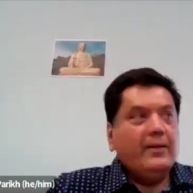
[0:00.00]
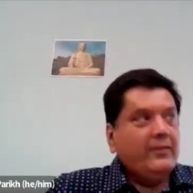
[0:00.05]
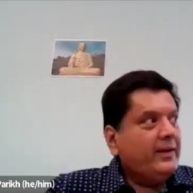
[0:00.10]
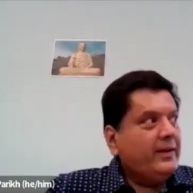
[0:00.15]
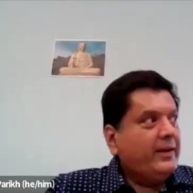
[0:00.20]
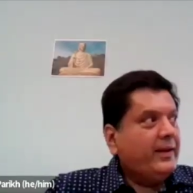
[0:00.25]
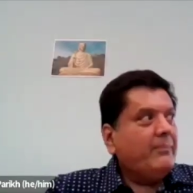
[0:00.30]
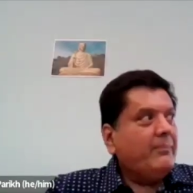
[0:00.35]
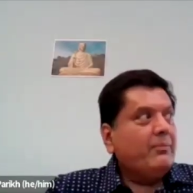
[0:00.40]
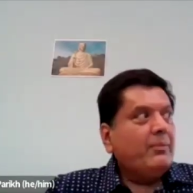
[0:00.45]

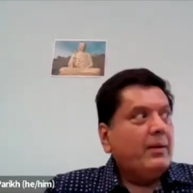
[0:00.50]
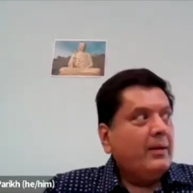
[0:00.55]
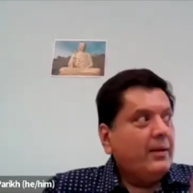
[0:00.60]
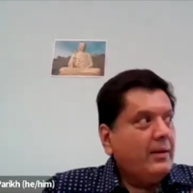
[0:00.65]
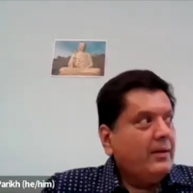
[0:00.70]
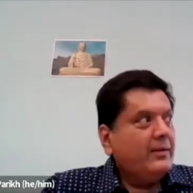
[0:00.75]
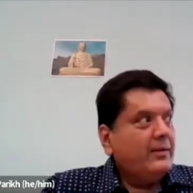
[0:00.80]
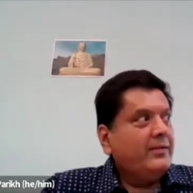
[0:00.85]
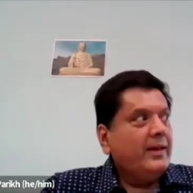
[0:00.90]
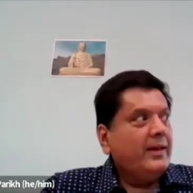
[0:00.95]
And she
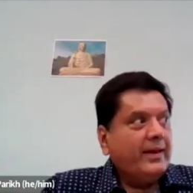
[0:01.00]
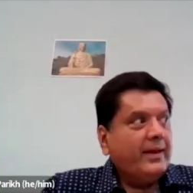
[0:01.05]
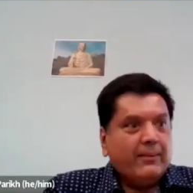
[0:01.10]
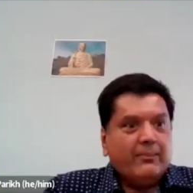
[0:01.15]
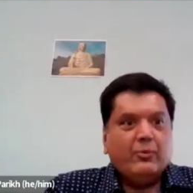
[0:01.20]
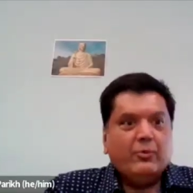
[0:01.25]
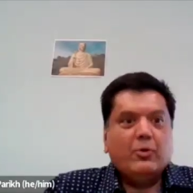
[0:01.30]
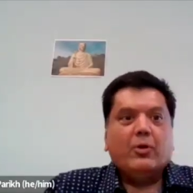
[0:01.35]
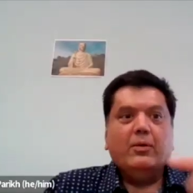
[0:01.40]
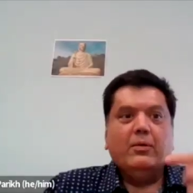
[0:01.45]

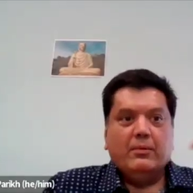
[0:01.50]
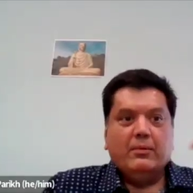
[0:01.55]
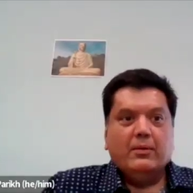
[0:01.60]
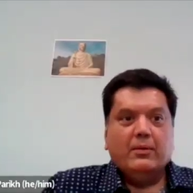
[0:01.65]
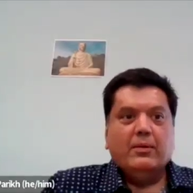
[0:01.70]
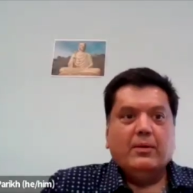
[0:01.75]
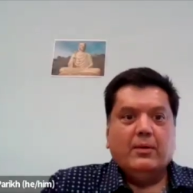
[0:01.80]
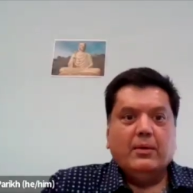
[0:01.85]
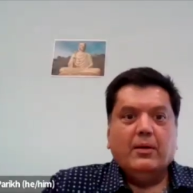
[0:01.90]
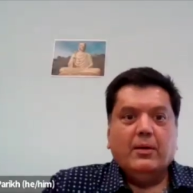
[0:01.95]
kept
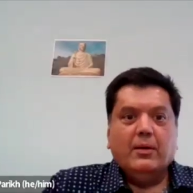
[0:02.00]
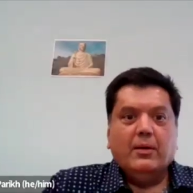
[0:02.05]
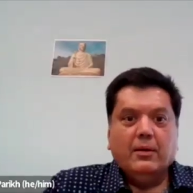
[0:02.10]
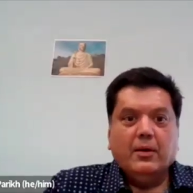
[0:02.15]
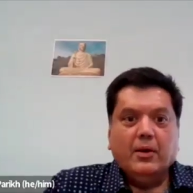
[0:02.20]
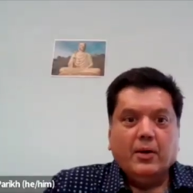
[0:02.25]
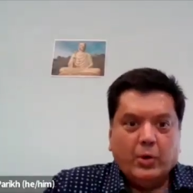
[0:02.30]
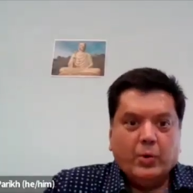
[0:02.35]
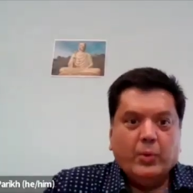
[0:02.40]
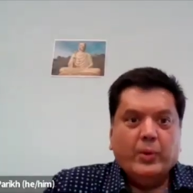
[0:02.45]
on
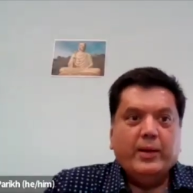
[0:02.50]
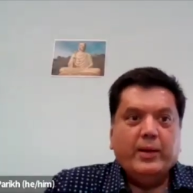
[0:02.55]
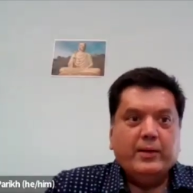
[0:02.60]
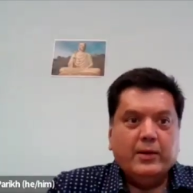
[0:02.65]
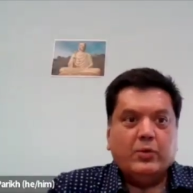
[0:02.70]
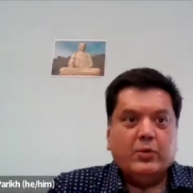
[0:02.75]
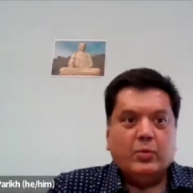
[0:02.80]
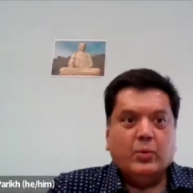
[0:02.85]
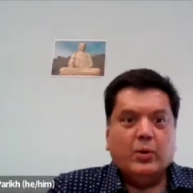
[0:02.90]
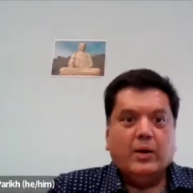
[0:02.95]

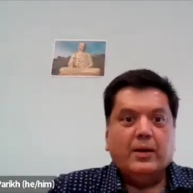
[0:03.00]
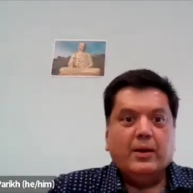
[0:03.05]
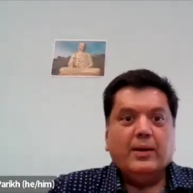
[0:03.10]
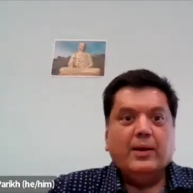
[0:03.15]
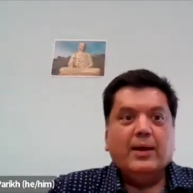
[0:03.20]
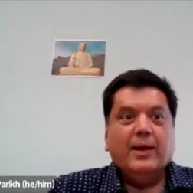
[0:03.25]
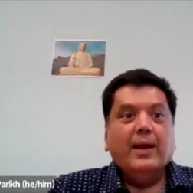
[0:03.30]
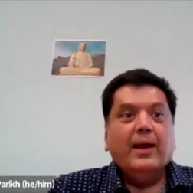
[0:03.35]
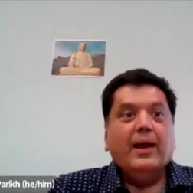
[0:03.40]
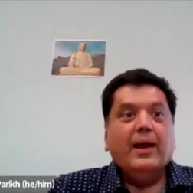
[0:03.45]
doing this
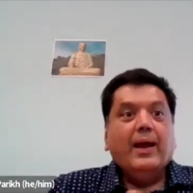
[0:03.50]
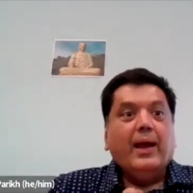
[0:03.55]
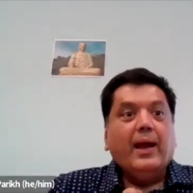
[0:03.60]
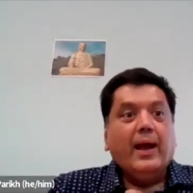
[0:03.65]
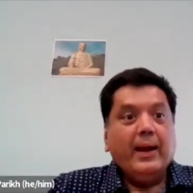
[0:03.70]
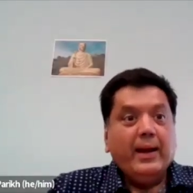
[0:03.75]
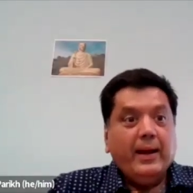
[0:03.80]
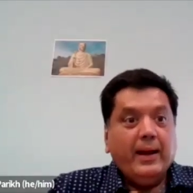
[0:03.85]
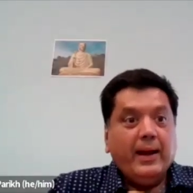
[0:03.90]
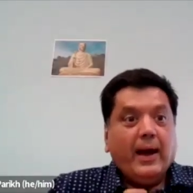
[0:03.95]
work.
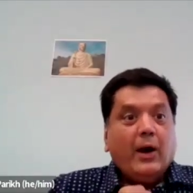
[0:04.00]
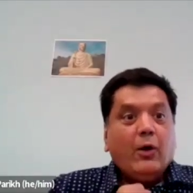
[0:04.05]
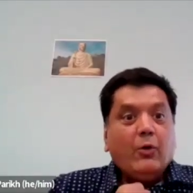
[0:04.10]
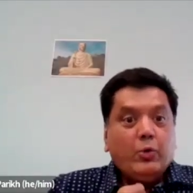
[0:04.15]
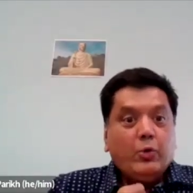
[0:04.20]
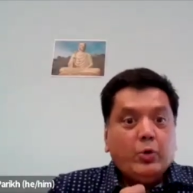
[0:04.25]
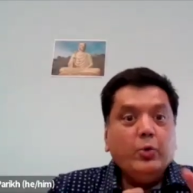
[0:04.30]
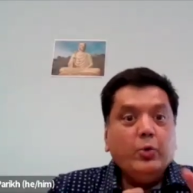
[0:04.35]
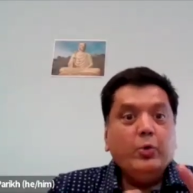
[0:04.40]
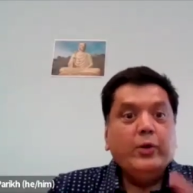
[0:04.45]
And
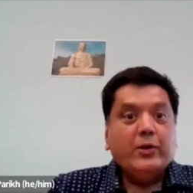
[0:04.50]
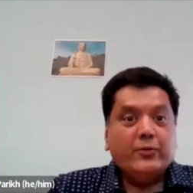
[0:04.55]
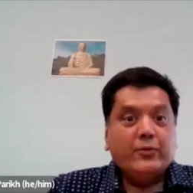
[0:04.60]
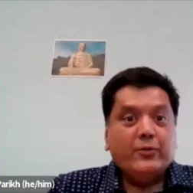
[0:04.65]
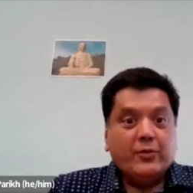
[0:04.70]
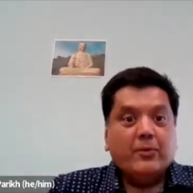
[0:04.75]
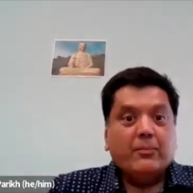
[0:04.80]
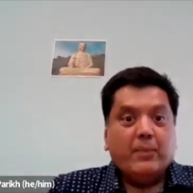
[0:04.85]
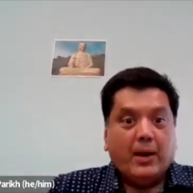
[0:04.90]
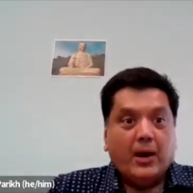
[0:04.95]
now, 2
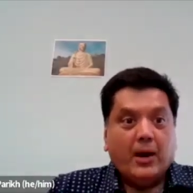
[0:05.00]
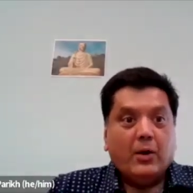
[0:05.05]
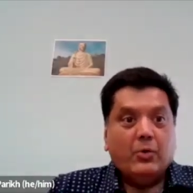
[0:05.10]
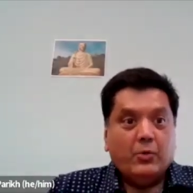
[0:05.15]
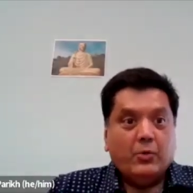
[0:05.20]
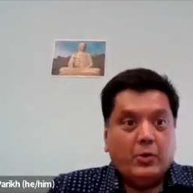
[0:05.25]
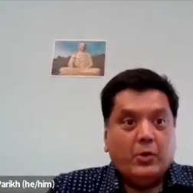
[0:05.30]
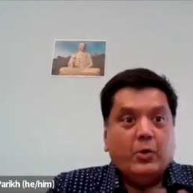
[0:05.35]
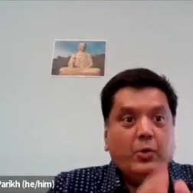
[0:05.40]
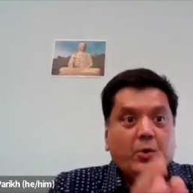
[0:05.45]
years from
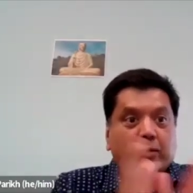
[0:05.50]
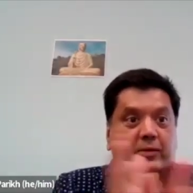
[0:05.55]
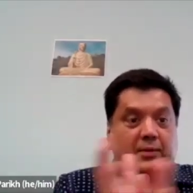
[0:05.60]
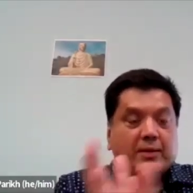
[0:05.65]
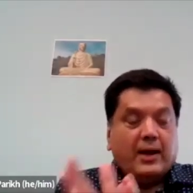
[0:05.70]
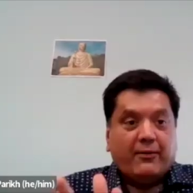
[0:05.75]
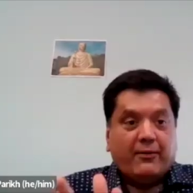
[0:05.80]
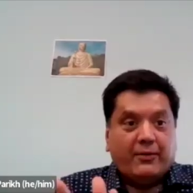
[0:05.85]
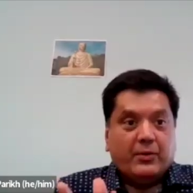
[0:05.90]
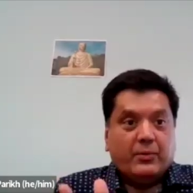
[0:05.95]
now, 2
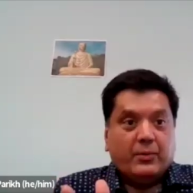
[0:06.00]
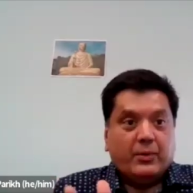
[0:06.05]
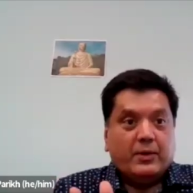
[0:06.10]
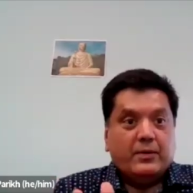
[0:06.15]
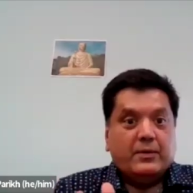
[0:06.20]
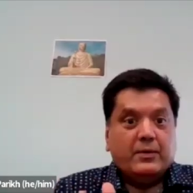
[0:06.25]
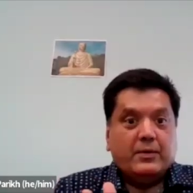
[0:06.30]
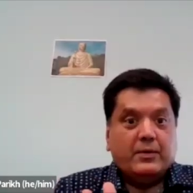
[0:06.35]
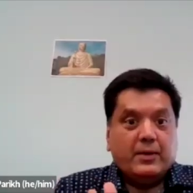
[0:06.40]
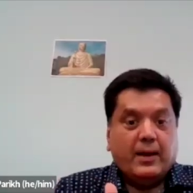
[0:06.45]
years
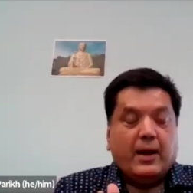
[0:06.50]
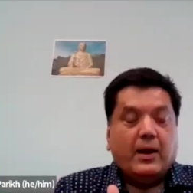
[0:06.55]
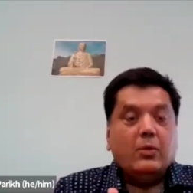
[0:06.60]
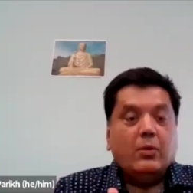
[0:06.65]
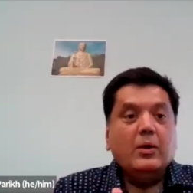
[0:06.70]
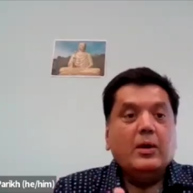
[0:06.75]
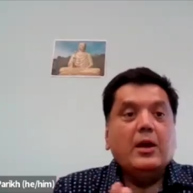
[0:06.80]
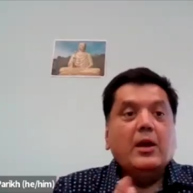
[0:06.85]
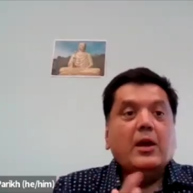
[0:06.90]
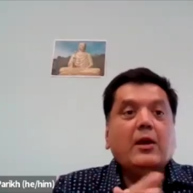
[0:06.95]
afterwards,
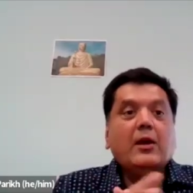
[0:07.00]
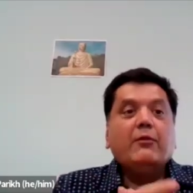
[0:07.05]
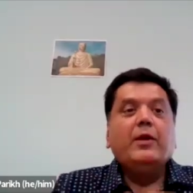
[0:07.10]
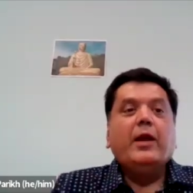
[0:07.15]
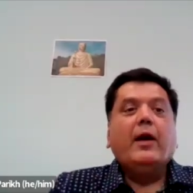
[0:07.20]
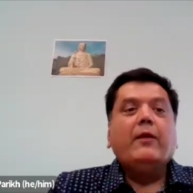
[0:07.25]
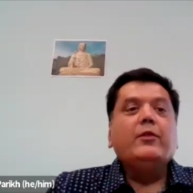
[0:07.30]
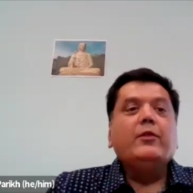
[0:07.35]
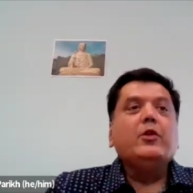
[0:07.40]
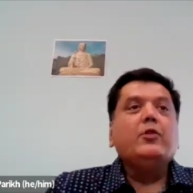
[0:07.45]
now
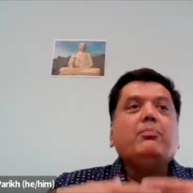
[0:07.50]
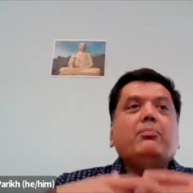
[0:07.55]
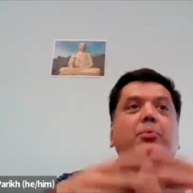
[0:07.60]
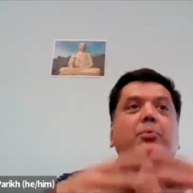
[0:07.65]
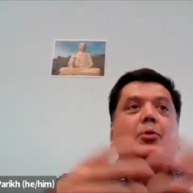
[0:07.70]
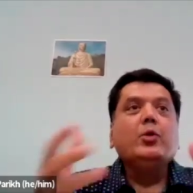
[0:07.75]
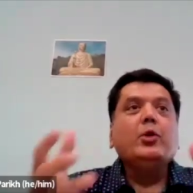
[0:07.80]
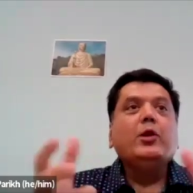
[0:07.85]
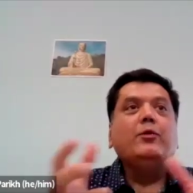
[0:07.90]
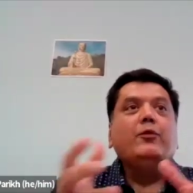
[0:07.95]
we have this
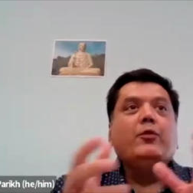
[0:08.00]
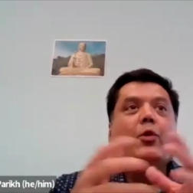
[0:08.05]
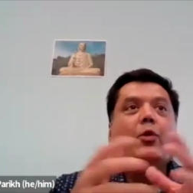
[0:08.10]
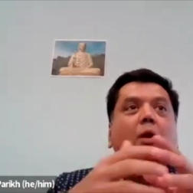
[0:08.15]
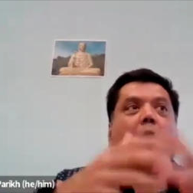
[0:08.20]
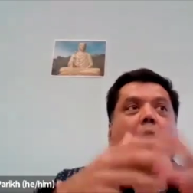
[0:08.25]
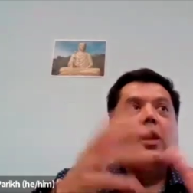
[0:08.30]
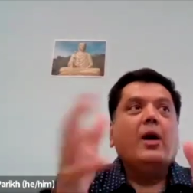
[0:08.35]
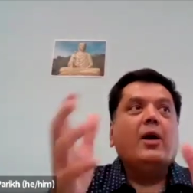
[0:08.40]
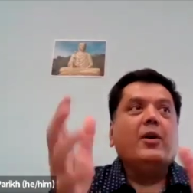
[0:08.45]

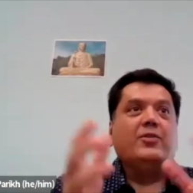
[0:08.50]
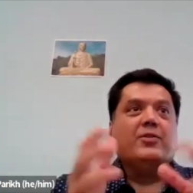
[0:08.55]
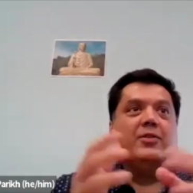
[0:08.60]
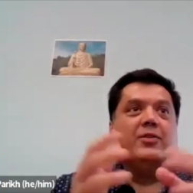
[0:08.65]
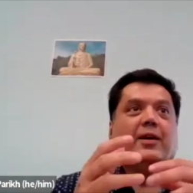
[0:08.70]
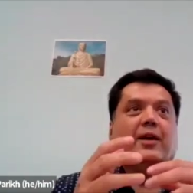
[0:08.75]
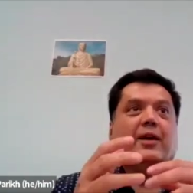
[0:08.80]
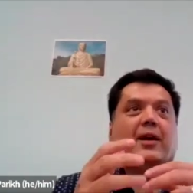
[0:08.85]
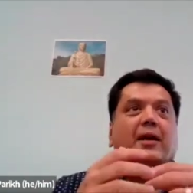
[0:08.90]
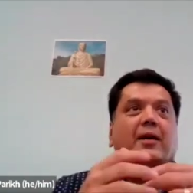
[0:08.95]
beautiful,
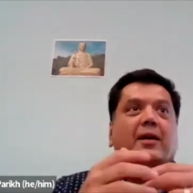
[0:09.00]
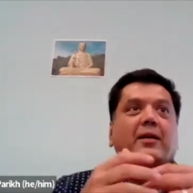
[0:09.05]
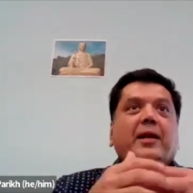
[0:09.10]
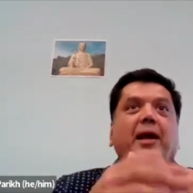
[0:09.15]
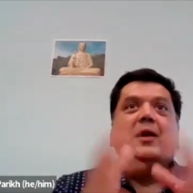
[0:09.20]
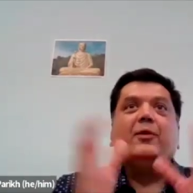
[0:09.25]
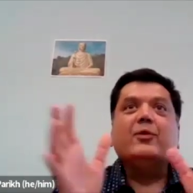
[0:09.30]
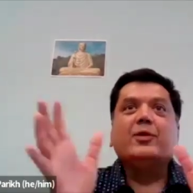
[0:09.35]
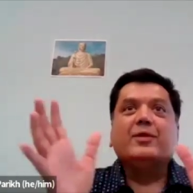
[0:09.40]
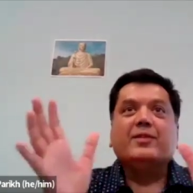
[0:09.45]
lush,
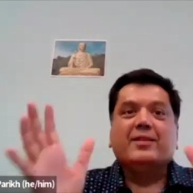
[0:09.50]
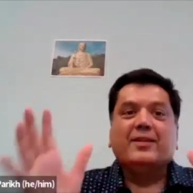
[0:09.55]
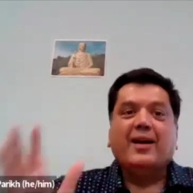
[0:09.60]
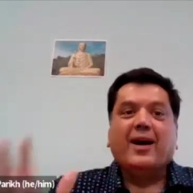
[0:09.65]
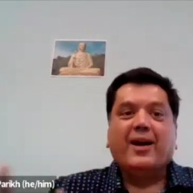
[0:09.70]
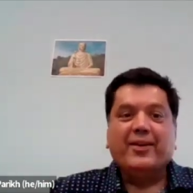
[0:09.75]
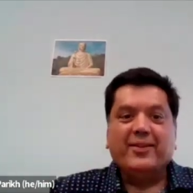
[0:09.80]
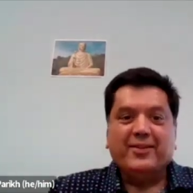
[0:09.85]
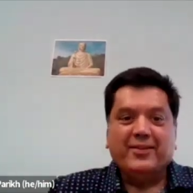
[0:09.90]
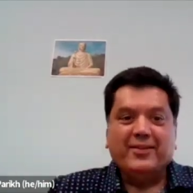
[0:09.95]
diverse
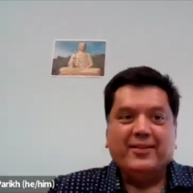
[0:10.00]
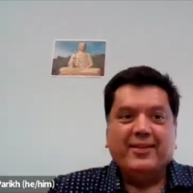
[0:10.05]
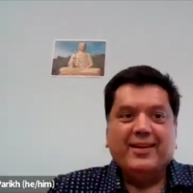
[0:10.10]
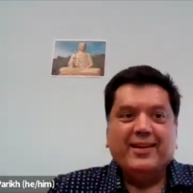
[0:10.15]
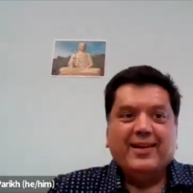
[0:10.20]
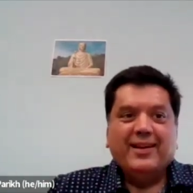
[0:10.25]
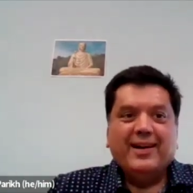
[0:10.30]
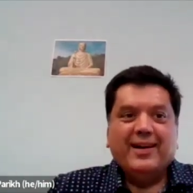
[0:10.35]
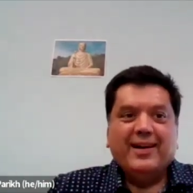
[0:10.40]
garden